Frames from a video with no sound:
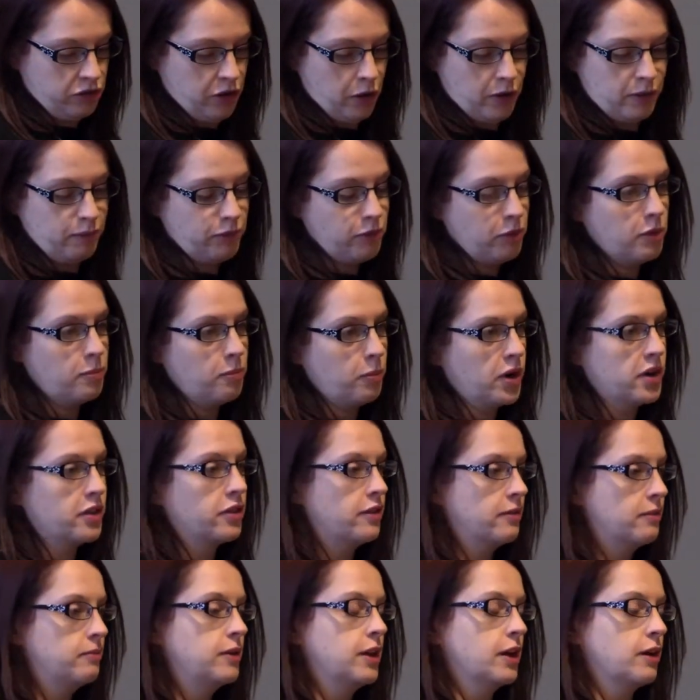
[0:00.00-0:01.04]
So one of
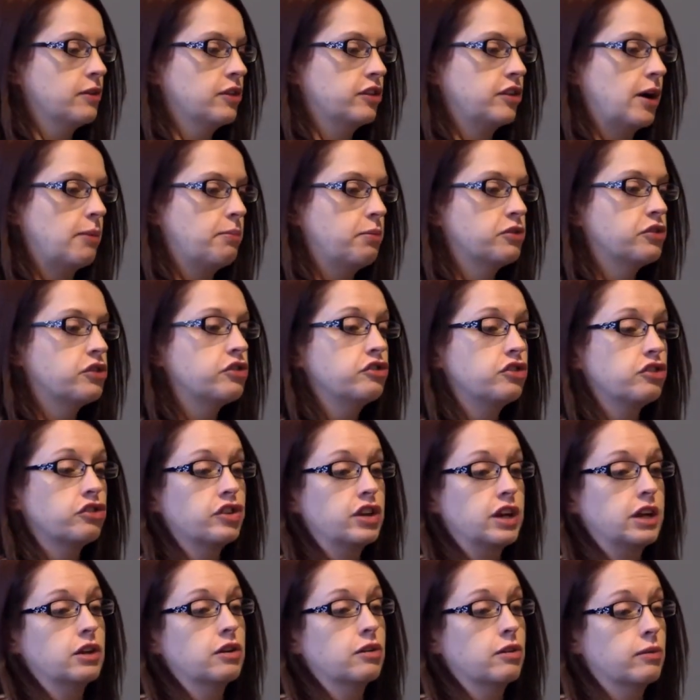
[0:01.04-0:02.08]
the the top ones is
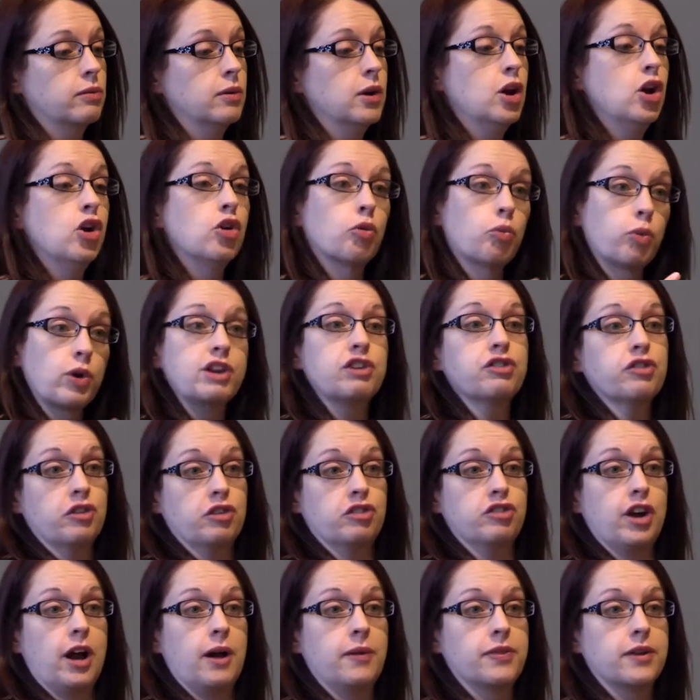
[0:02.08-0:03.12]
just get your
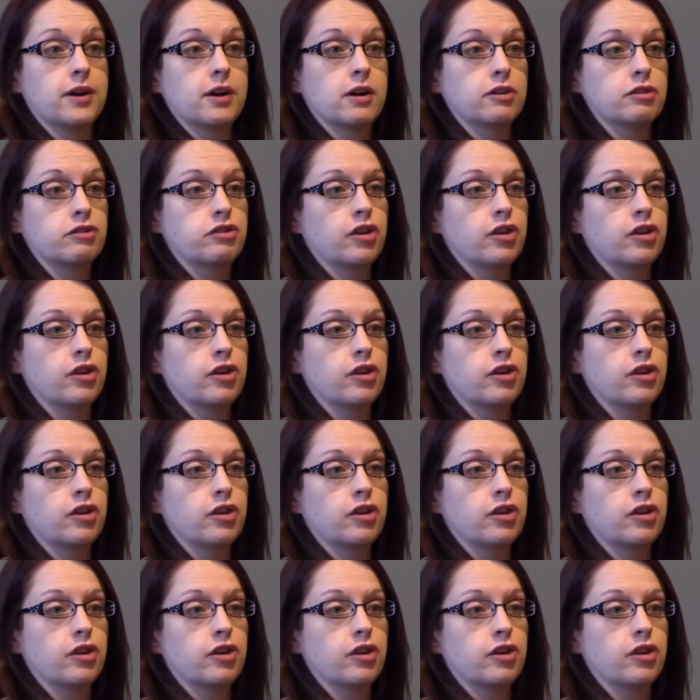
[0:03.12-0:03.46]
research out there.